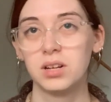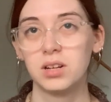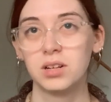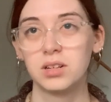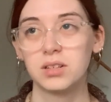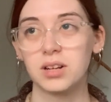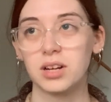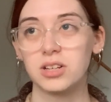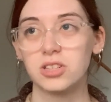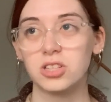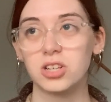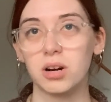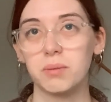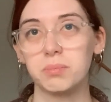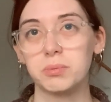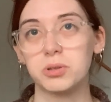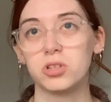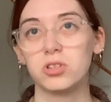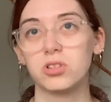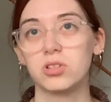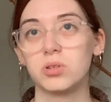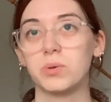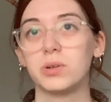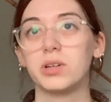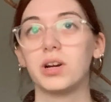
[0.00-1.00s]
10
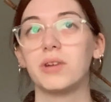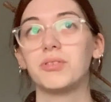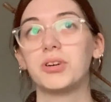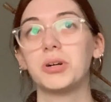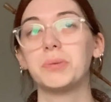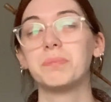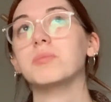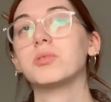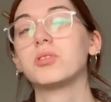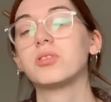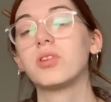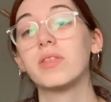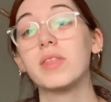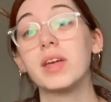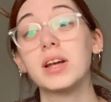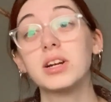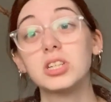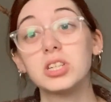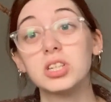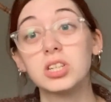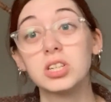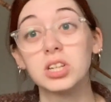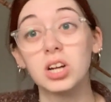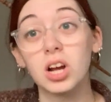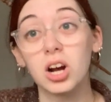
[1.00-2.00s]
chapters or whatever. So
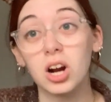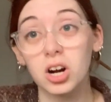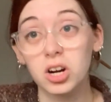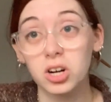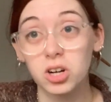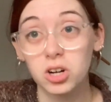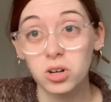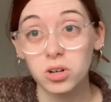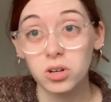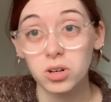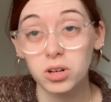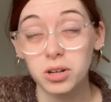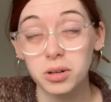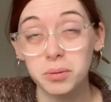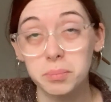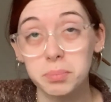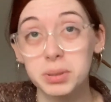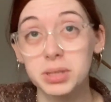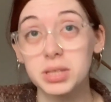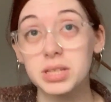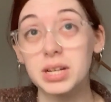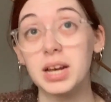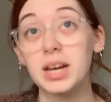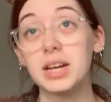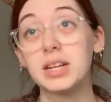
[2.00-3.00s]
then our girl
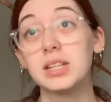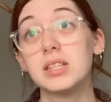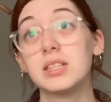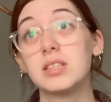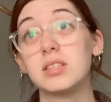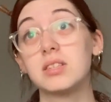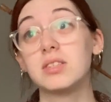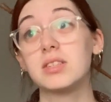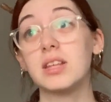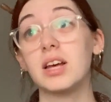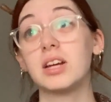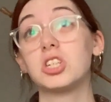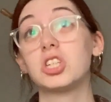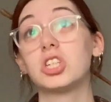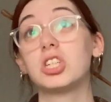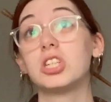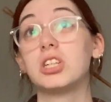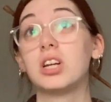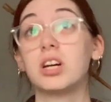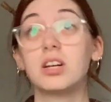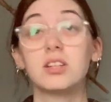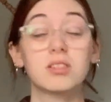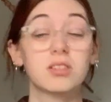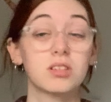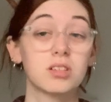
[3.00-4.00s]
pretends that she
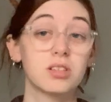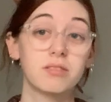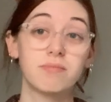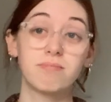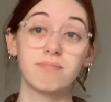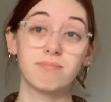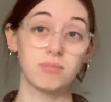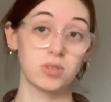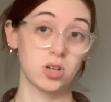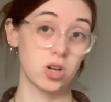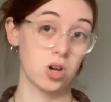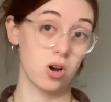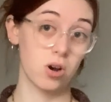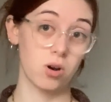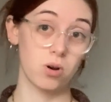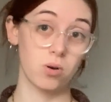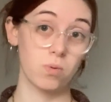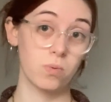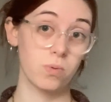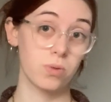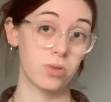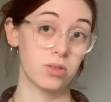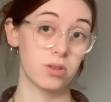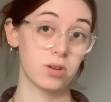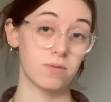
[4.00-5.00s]
doesn't
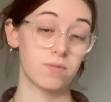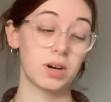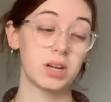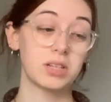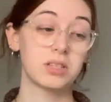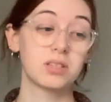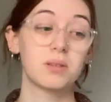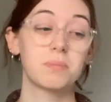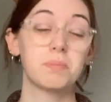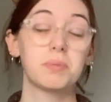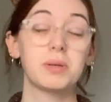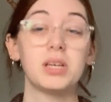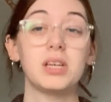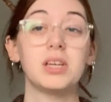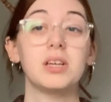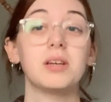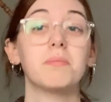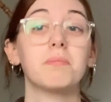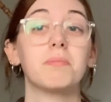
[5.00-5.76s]
know the recipe,